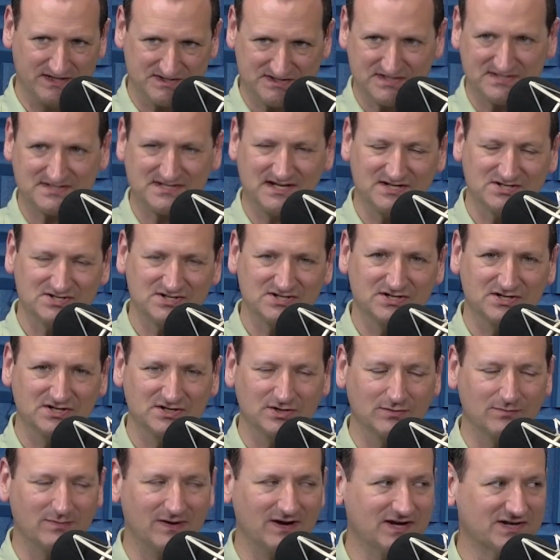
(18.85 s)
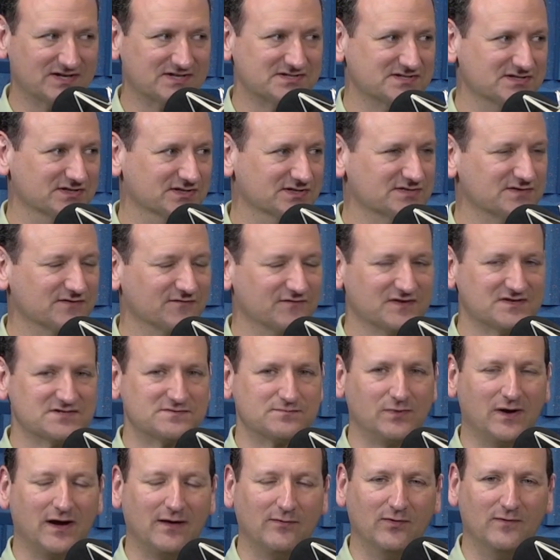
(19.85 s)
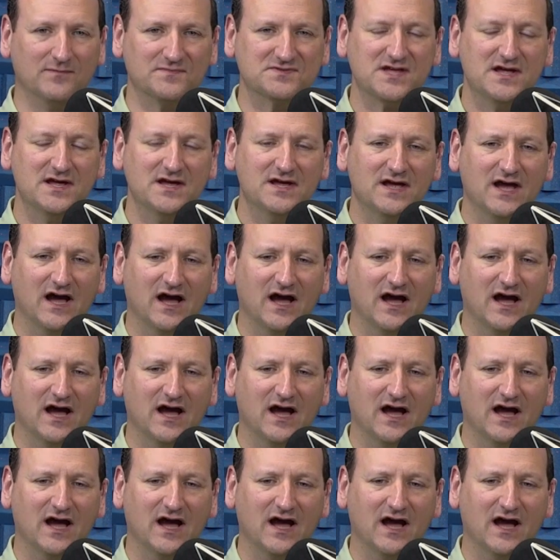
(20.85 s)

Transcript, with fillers: S S H into your box to, to fix problems.